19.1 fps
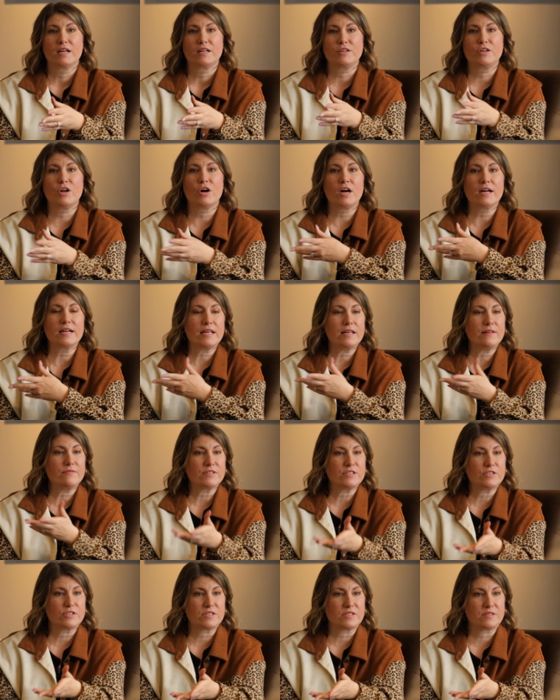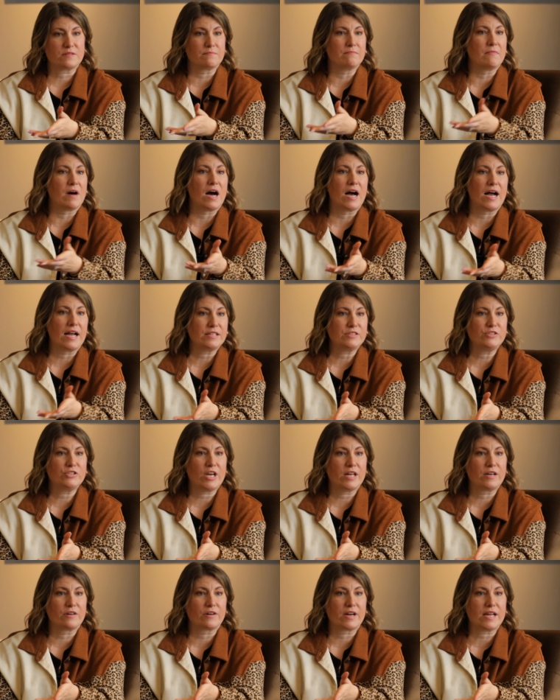not even just my
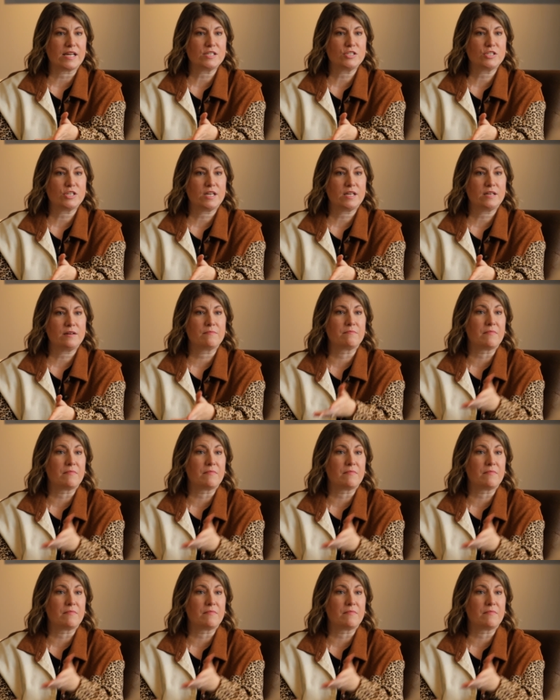generation,